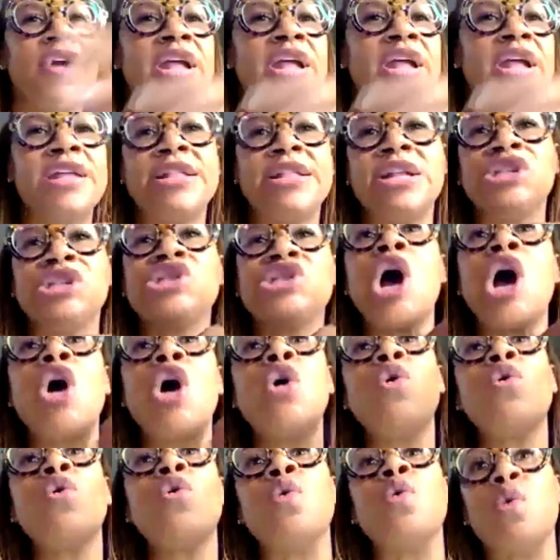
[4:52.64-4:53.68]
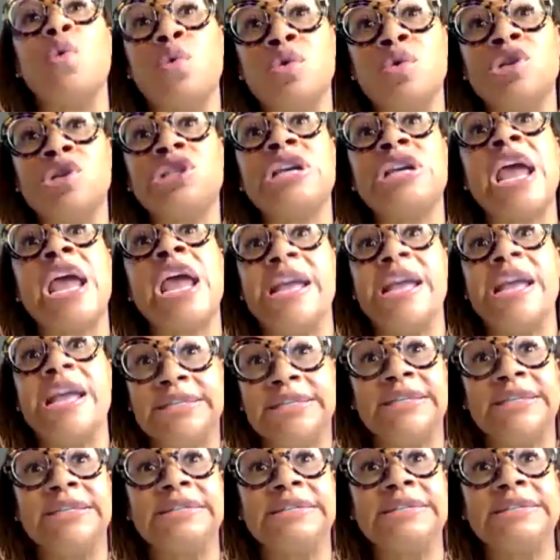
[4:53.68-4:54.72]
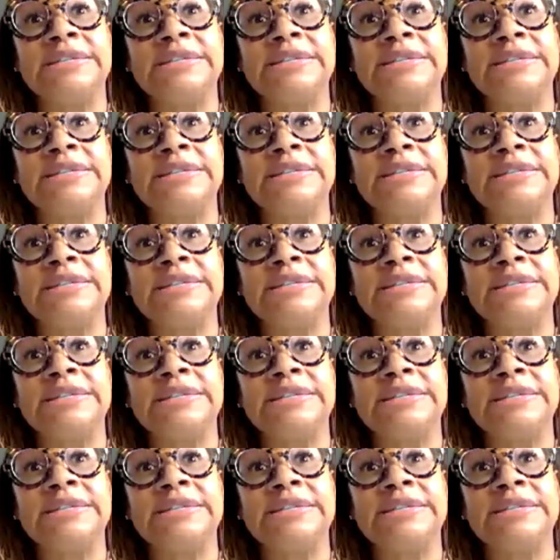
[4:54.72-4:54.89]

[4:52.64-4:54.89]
and then the tone changes.